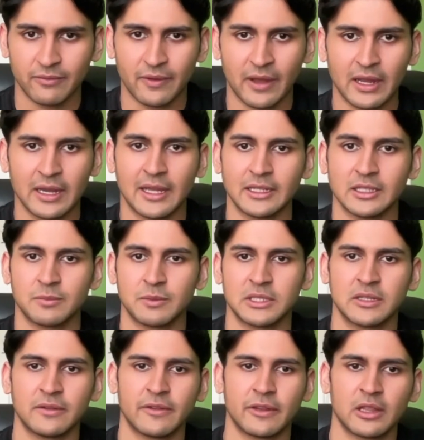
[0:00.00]
finance
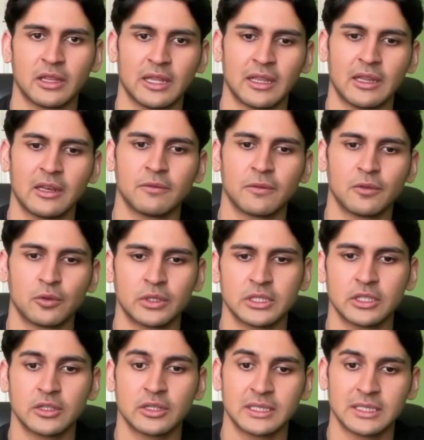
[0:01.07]
specifically influence
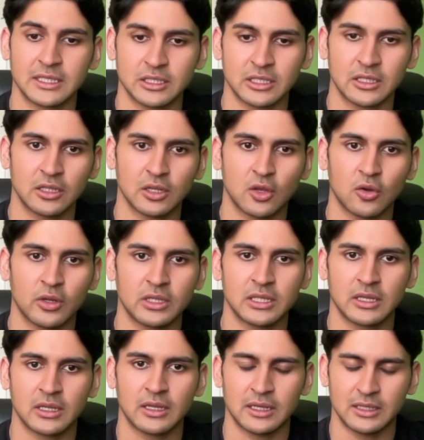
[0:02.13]
your decision to go
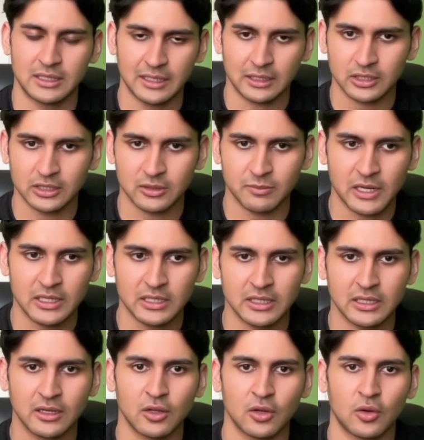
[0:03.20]
into addictions
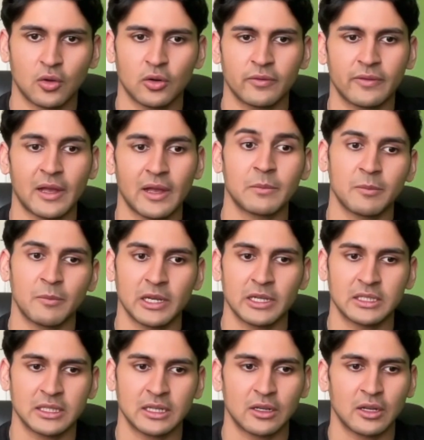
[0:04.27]
medicine or family
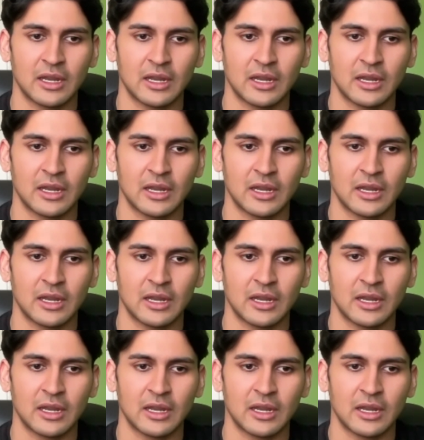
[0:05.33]
medicine,